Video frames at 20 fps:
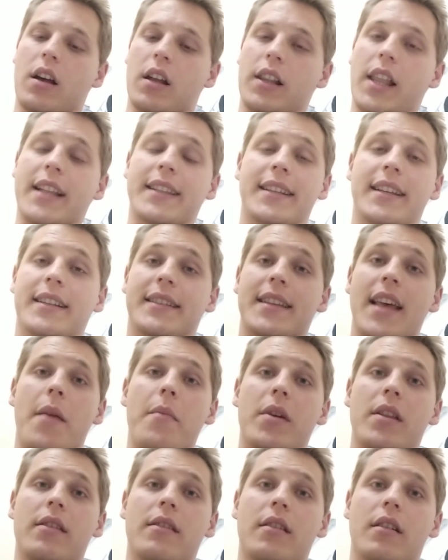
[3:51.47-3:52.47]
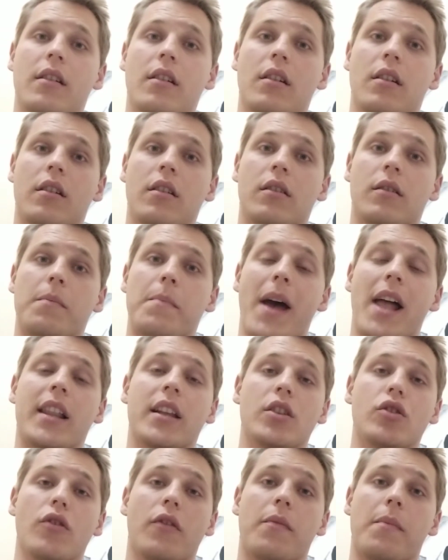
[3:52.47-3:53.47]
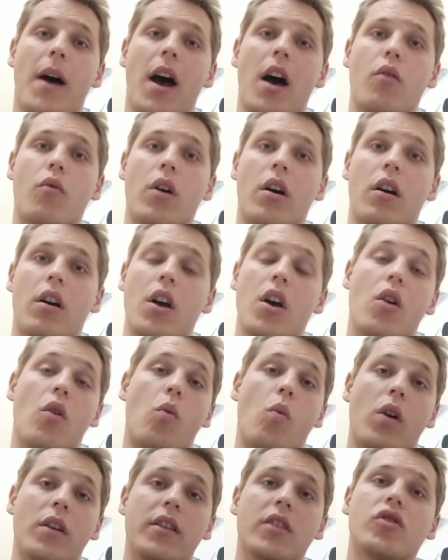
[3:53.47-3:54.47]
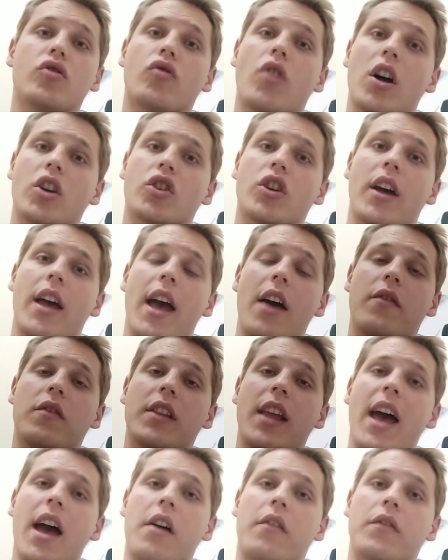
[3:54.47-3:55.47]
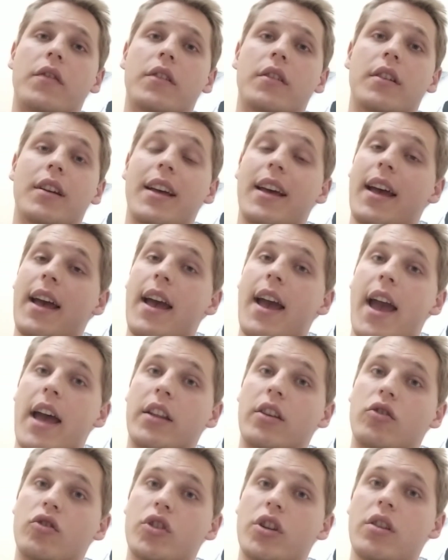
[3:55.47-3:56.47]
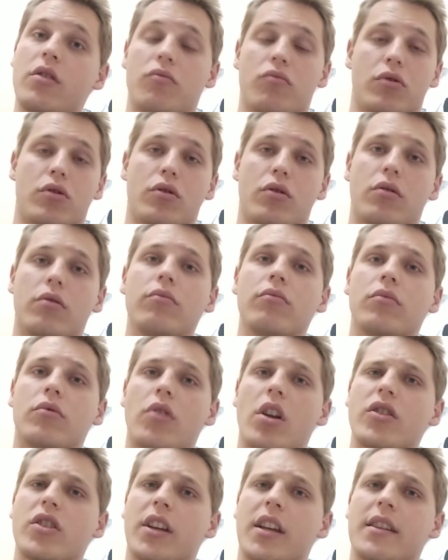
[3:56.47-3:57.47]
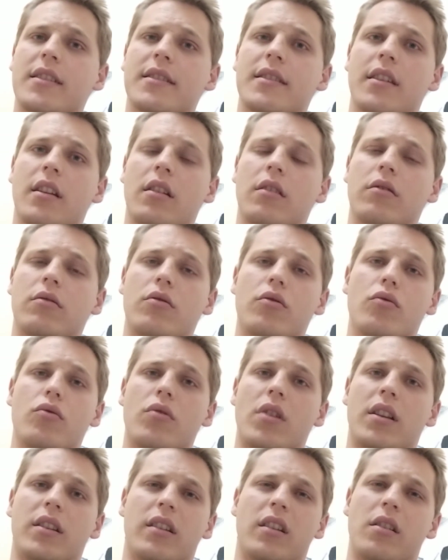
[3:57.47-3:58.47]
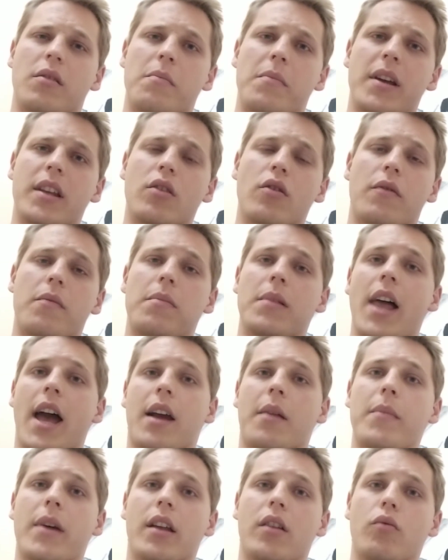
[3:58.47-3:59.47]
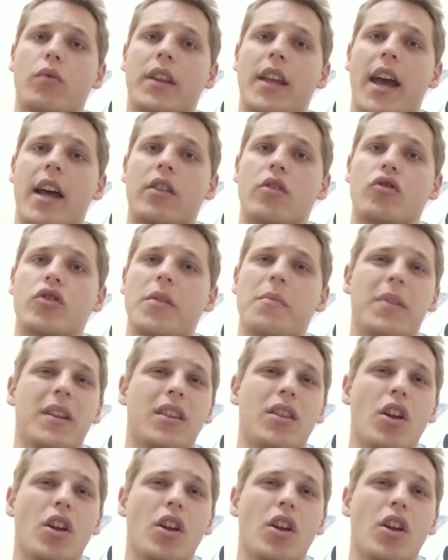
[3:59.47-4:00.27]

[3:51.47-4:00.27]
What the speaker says: Let's examine the balance of power. What does Russia have left? Energy? Sure, Russia can still do a little bit of blackmail with energy, but